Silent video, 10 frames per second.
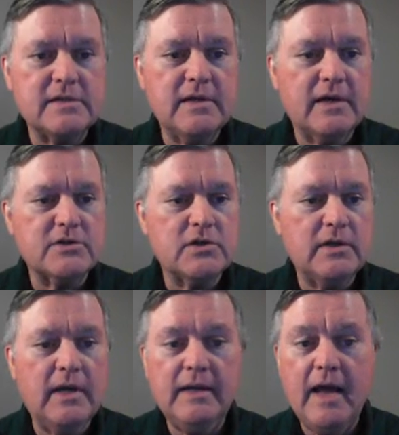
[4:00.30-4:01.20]
this
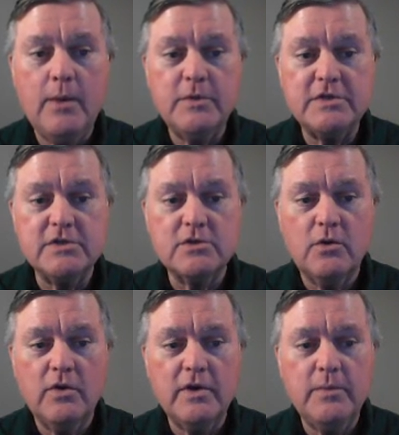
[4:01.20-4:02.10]
deduction and how much it's
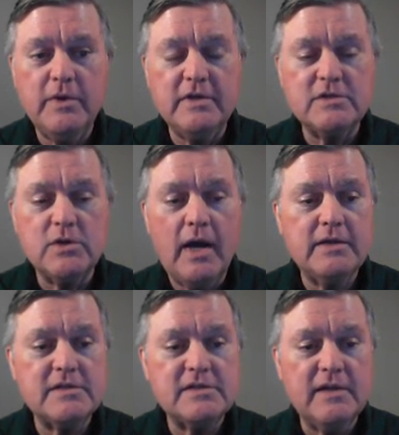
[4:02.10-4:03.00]
going to be. So
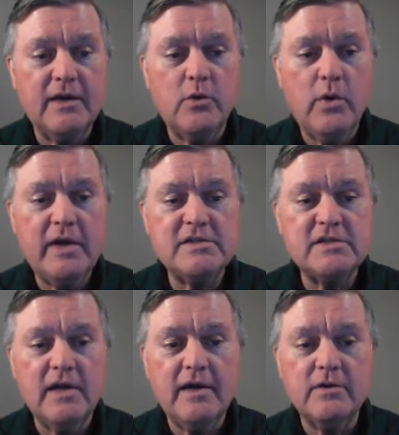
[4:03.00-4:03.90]
I'm going to select Greg
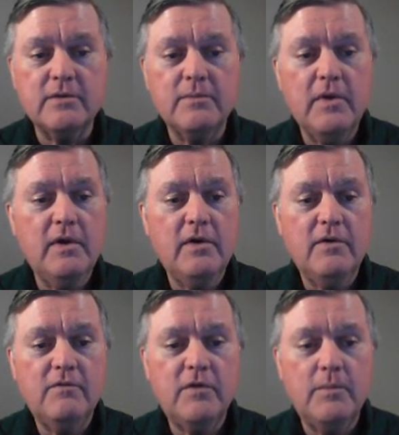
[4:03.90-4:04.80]
Snyder
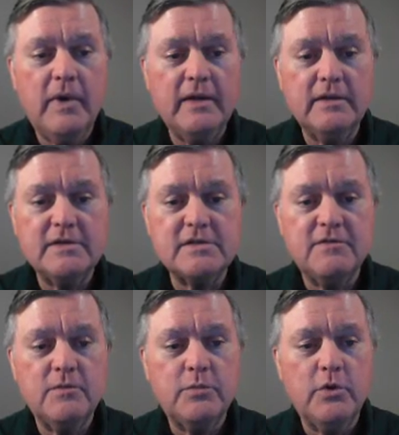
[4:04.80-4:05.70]
from my
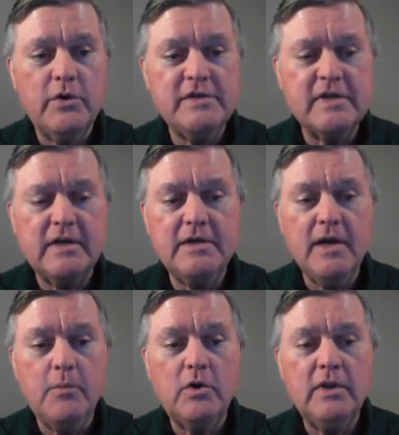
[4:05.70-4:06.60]
list of employees. I'm going
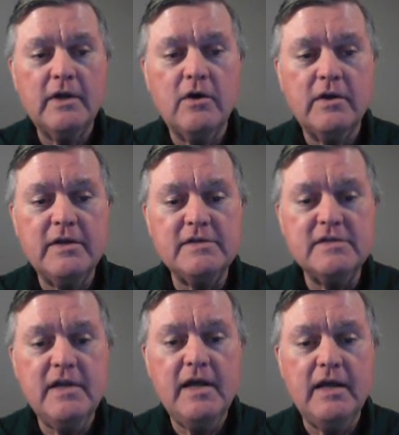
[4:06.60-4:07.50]
to double click on
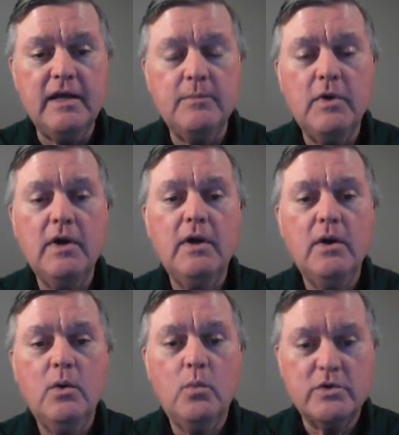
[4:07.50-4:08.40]
his name,
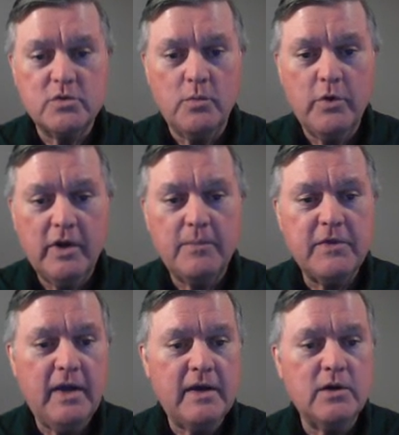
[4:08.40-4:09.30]
which will bring
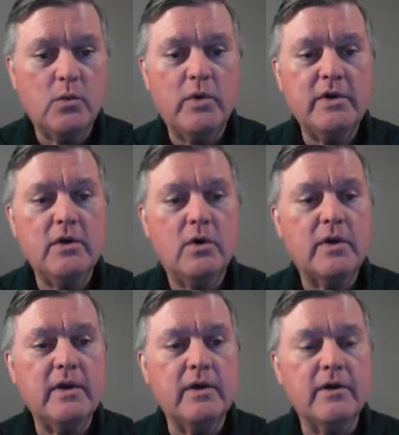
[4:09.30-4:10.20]
up the edit
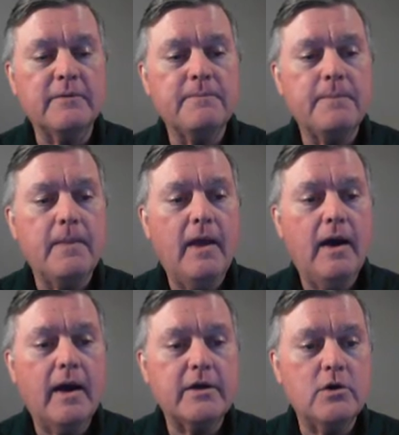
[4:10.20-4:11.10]
window here.
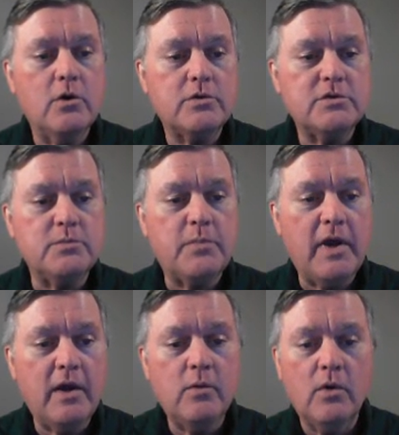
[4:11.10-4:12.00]
I'm going to go to
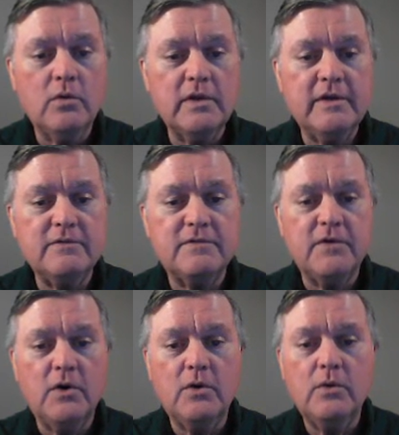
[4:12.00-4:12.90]
Payroll
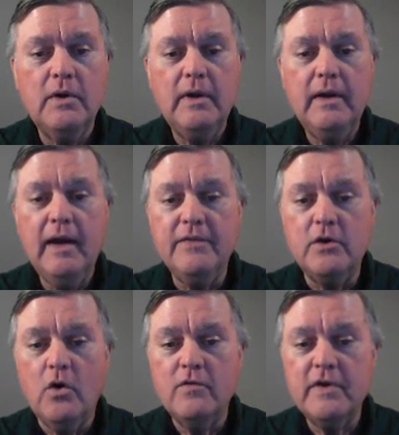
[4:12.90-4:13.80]
Info,
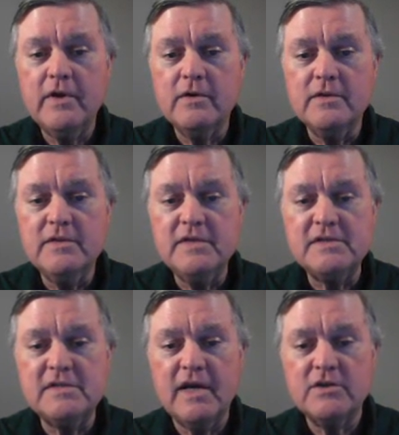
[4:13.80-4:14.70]
and then over here in
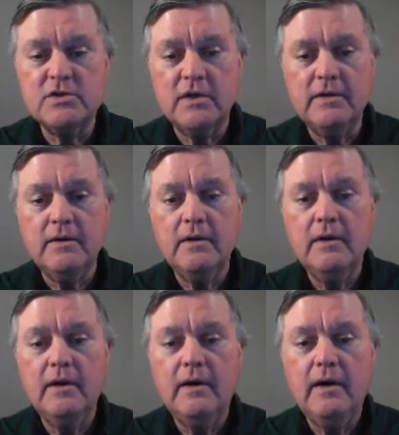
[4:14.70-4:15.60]
this
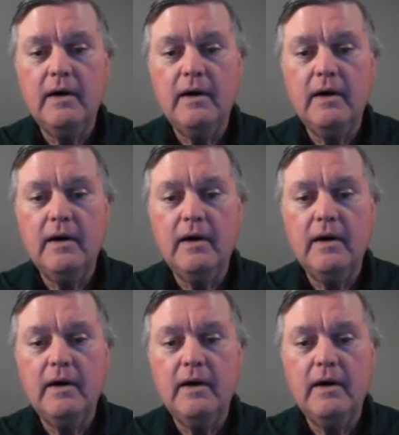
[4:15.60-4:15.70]
section,